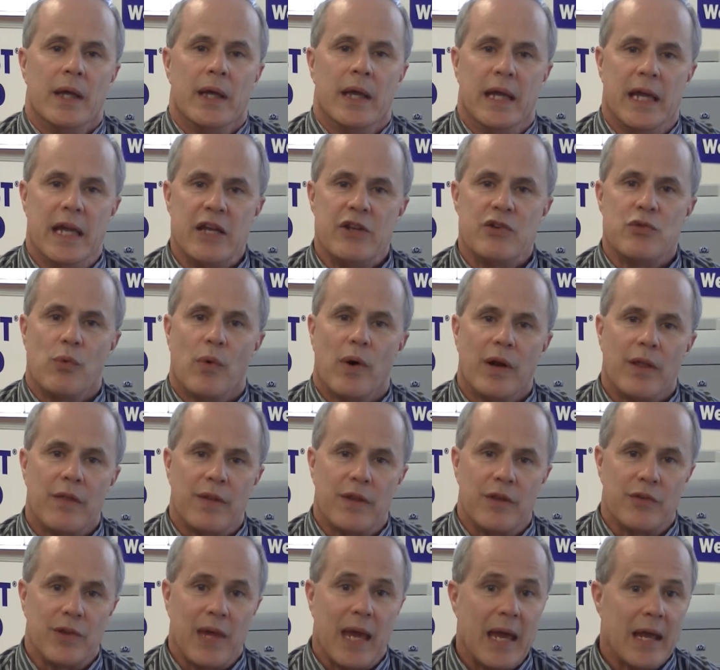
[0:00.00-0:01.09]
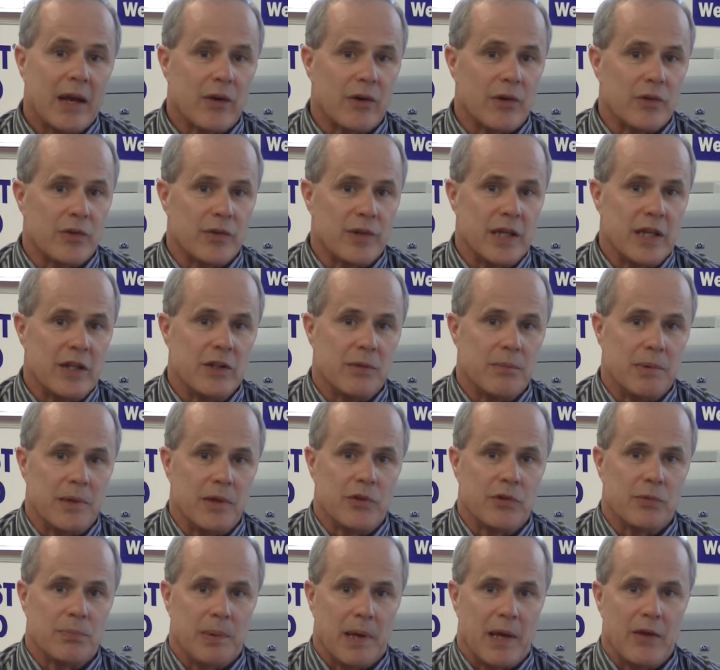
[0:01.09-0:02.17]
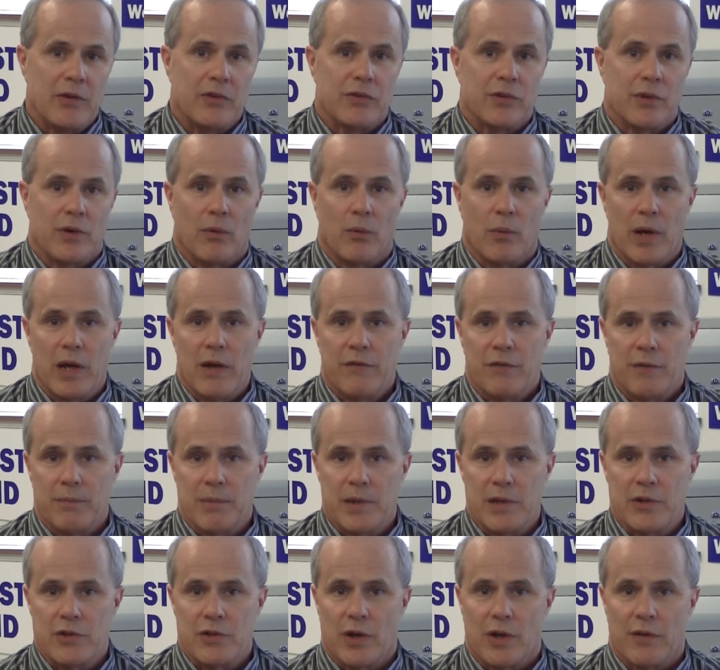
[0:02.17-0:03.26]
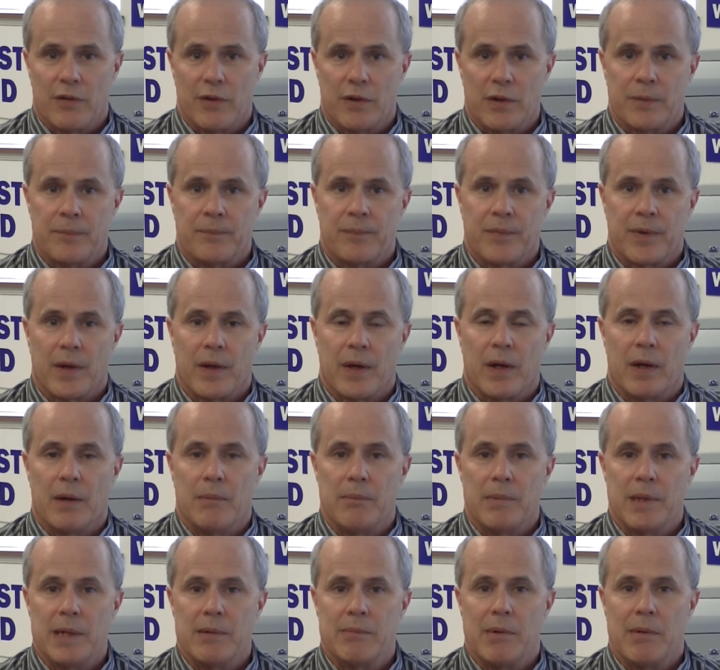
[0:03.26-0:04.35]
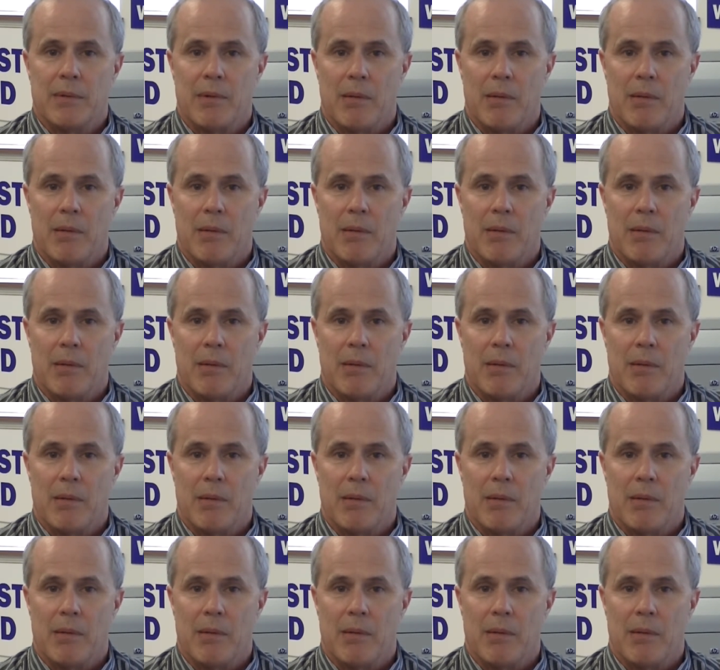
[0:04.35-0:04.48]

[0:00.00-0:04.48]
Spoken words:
Each one of these anchors need to be spaced away from each other a minimum